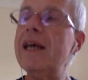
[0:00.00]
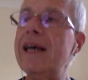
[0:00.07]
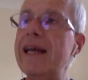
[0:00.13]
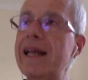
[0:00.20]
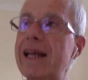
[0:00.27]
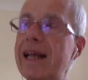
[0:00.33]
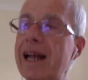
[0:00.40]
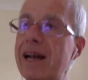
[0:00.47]

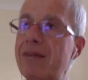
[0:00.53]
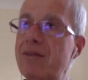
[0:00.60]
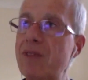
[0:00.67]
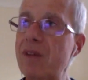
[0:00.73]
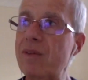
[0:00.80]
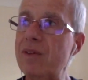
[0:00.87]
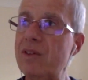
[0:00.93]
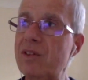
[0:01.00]
and I've
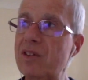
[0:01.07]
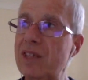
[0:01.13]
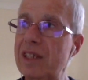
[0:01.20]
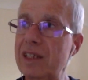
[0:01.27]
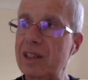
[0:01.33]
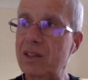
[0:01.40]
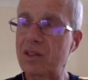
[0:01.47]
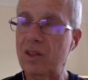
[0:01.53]
never
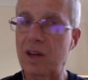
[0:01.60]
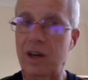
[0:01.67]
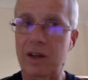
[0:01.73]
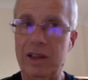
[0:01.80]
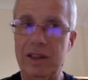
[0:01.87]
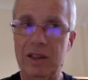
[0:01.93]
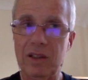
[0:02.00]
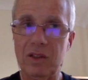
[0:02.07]
seen this in our
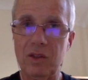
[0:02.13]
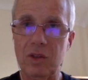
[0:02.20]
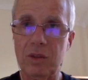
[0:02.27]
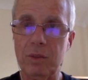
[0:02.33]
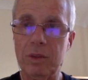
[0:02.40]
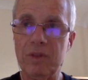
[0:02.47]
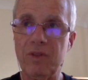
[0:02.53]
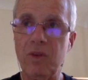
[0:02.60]
industry
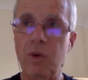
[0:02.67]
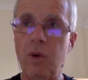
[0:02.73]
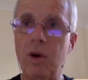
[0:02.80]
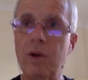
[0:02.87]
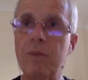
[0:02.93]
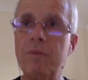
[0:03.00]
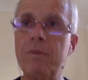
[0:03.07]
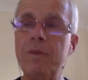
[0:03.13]
before,